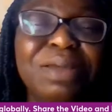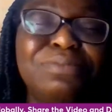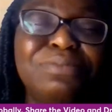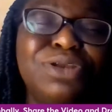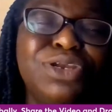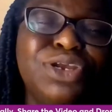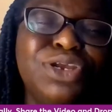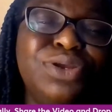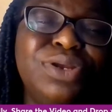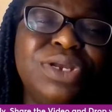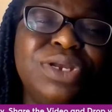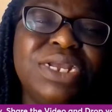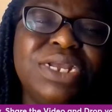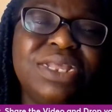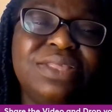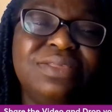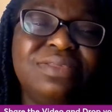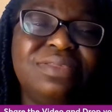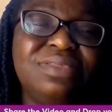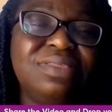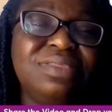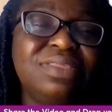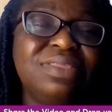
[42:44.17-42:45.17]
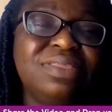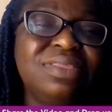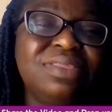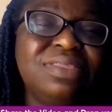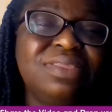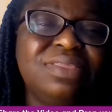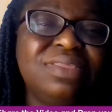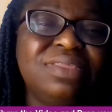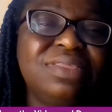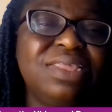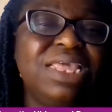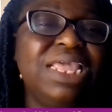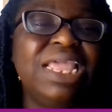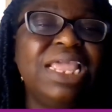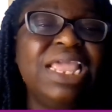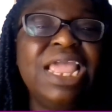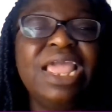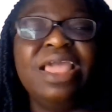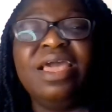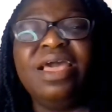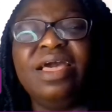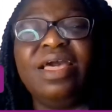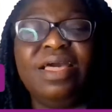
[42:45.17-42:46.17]
some of the names
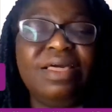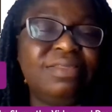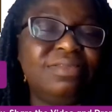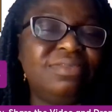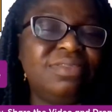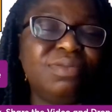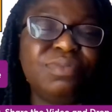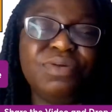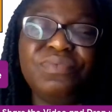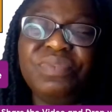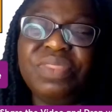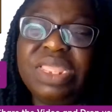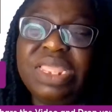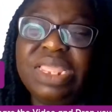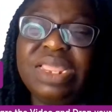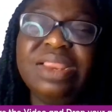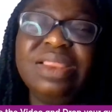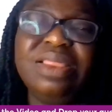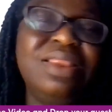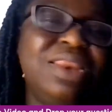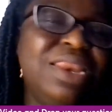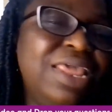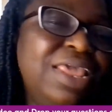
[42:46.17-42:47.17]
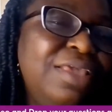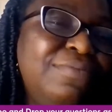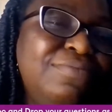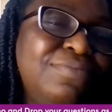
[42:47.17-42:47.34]
either behind me